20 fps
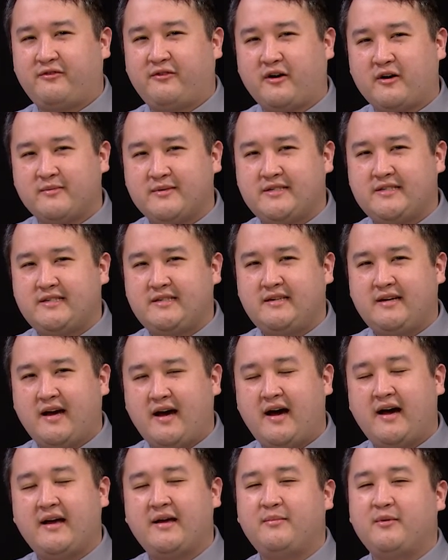Pharmacy.
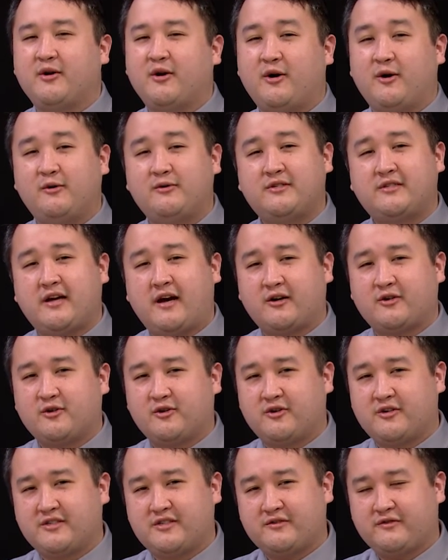I am your host, Dr.
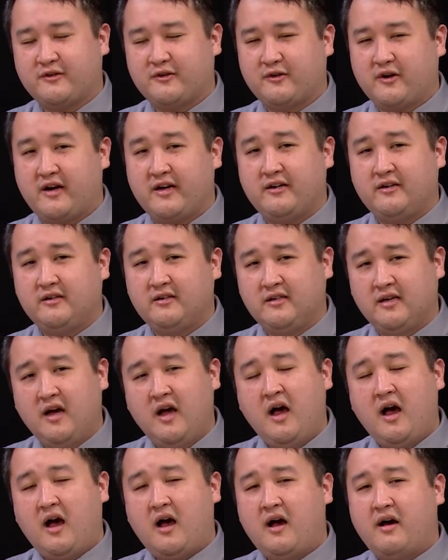Christopher Greider.
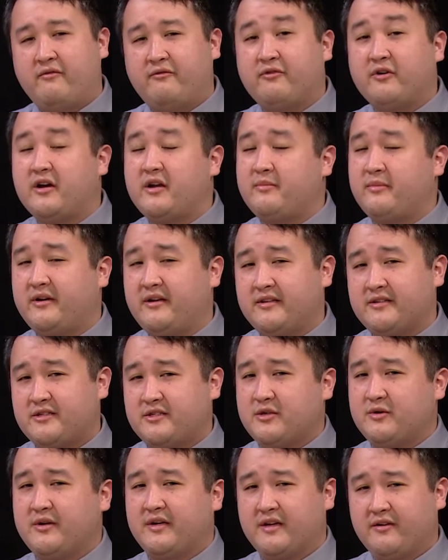For anybody that's
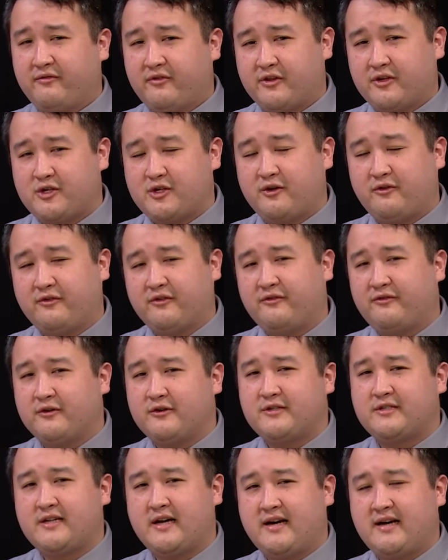tuning in for the show for the
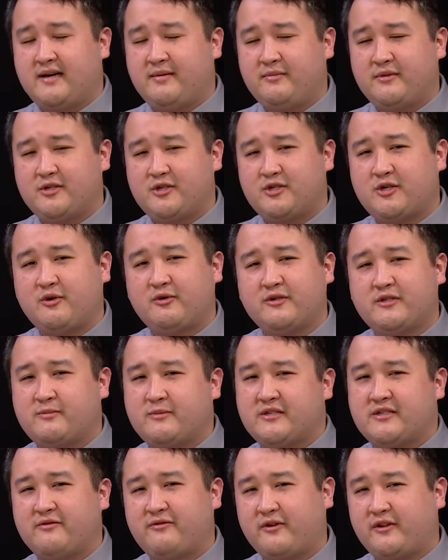first time, this show is
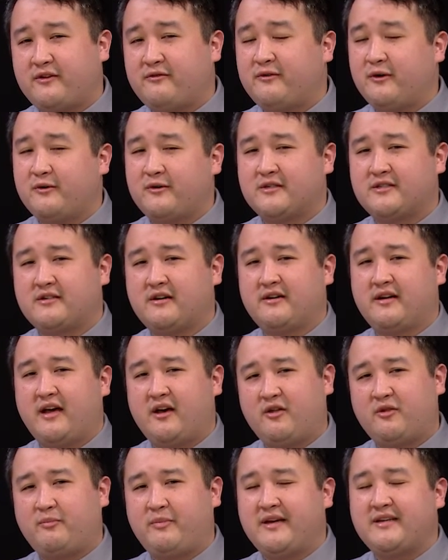specifically focused on
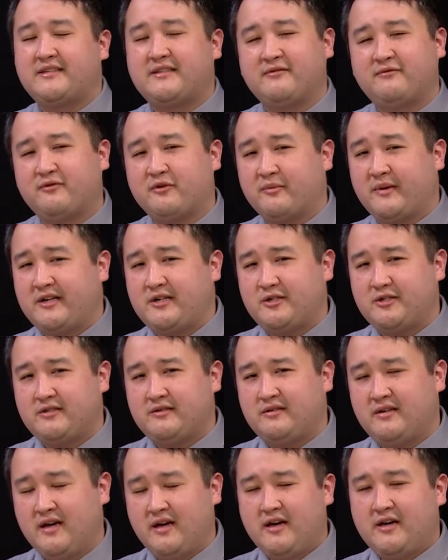health-based
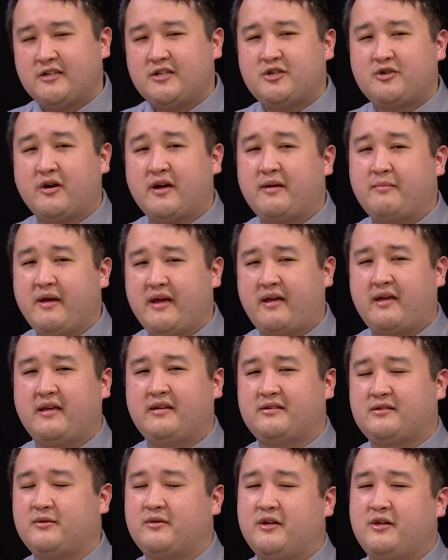information to try and make
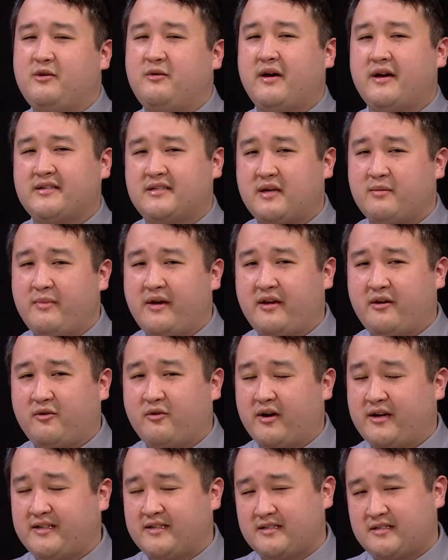it so that you guys can make
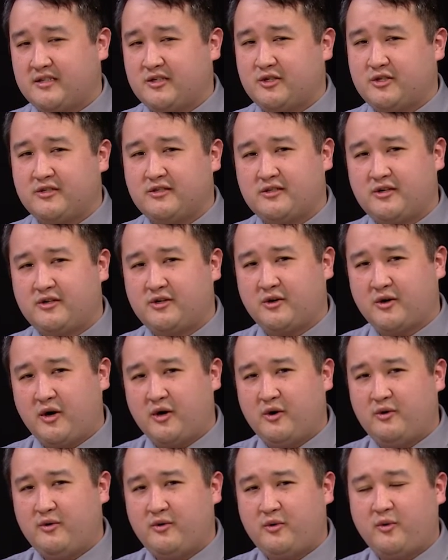great decisions on your
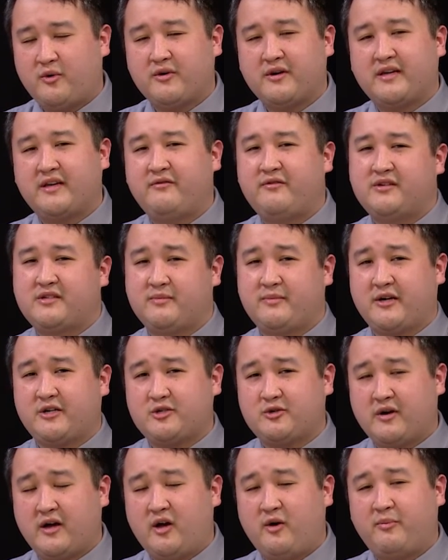own or to give you some
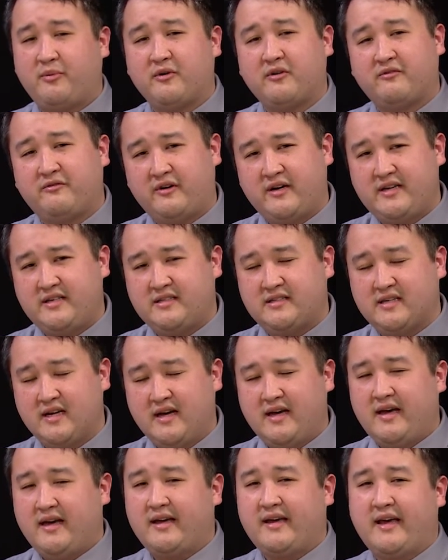extra help or advice
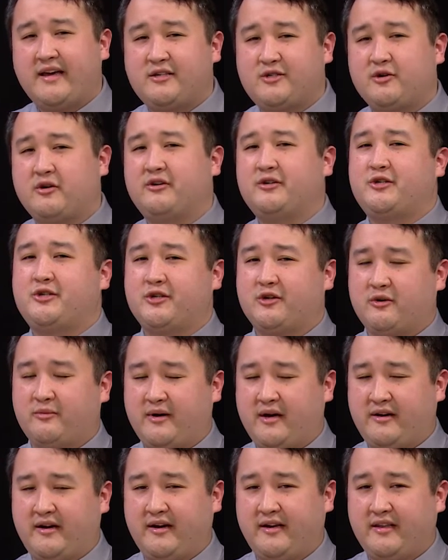in case you're unsure
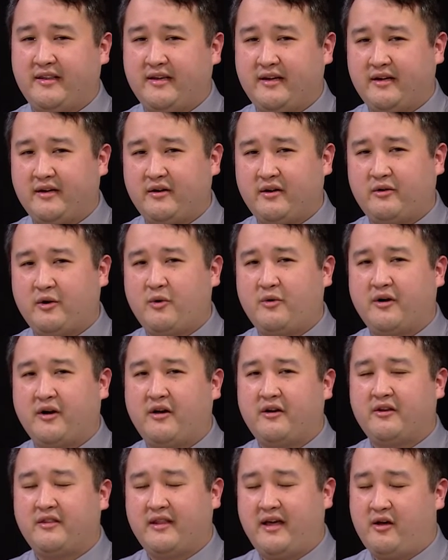about anything going
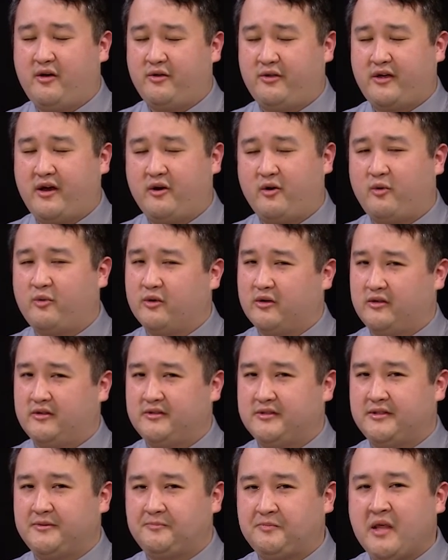on in the healthcare
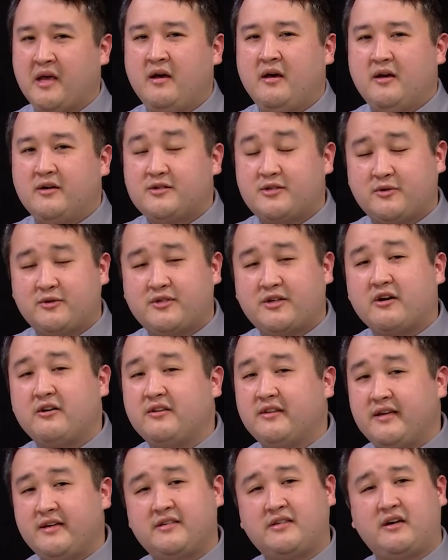world. So
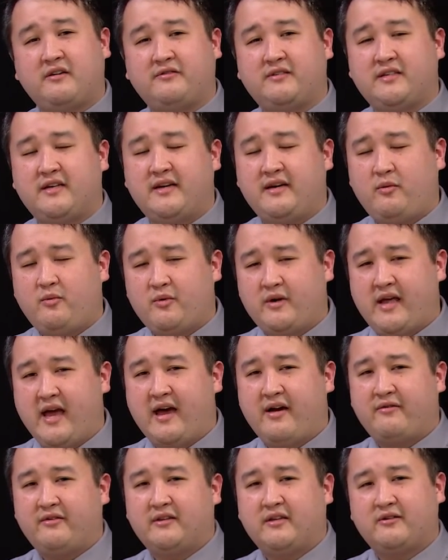starting things off today, we
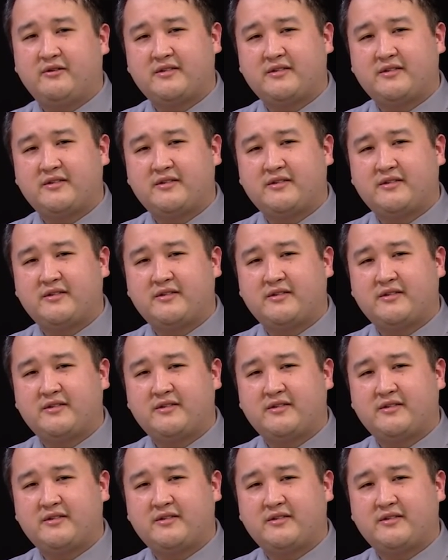have a little